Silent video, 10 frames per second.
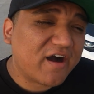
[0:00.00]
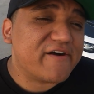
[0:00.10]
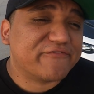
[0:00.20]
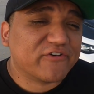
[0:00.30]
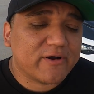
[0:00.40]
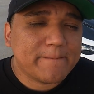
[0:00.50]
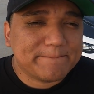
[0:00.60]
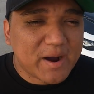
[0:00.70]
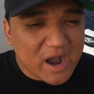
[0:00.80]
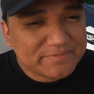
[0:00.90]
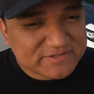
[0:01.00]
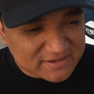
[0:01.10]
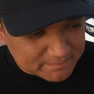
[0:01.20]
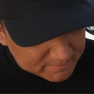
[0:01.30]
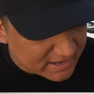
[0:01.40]
offer pops
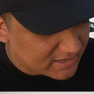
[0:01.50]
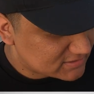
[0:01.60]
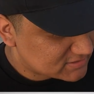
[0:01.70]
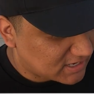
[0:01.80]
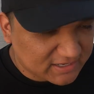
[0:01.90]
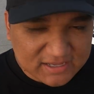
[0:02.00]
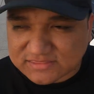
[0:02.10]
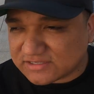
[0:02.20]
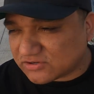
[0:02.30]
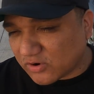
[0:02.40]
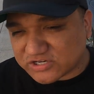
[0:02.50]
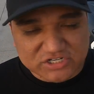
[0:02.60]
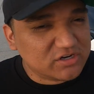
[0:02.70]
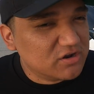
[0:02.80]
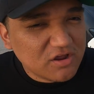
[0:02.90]
and bangs? I get this
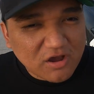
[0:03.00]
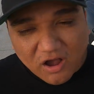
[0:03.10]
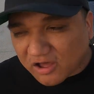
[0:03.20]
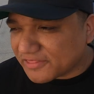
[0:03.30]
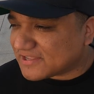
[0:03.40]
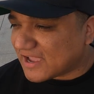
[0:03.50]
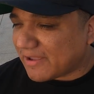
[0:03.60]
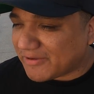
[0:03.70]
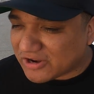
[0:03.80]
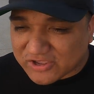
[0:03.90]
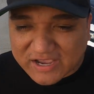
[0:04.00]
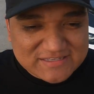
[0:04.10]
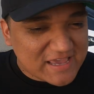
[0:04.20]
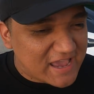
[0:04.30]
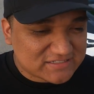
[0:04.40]
question all the time. I know you
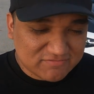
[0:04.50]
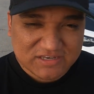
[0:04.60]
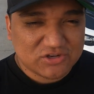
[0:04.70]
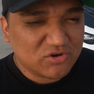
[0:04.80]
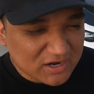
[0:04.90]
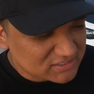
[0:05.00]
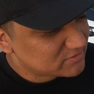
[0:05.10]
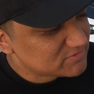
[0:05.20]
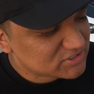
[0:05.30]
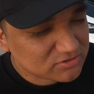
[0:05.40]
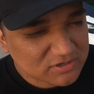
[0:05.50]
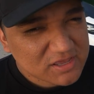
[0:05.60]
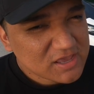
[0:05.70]
guys ask if they do a custom tune.